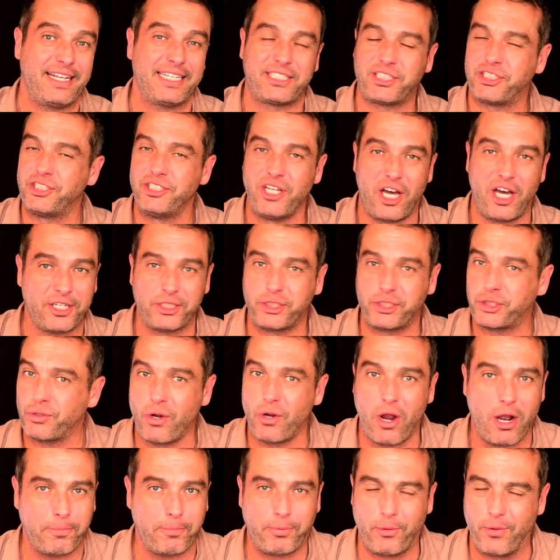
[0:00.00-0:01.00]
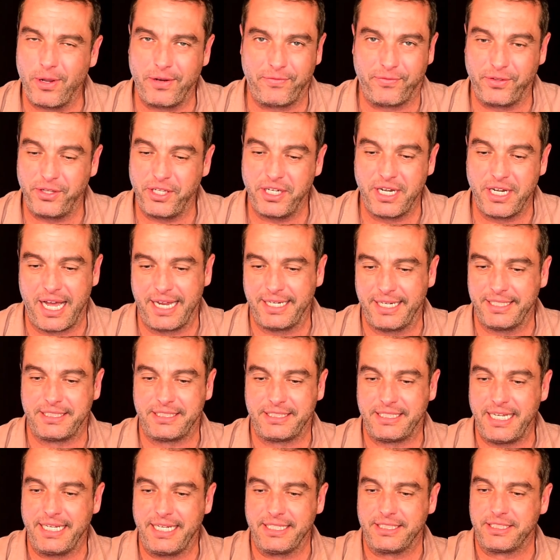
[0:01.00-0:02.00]
It's not a strong point for the United
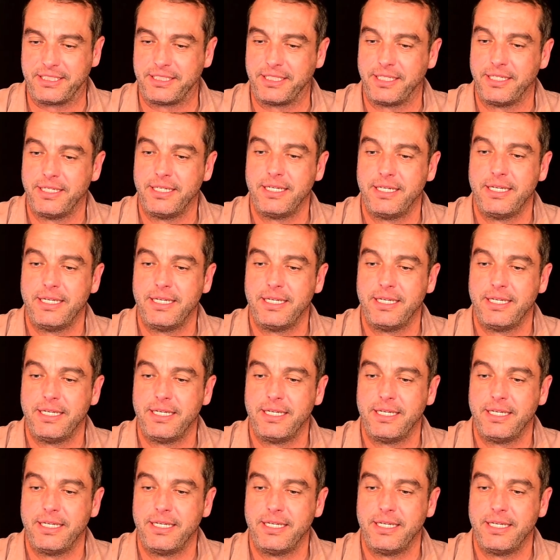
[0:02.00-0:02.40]
States.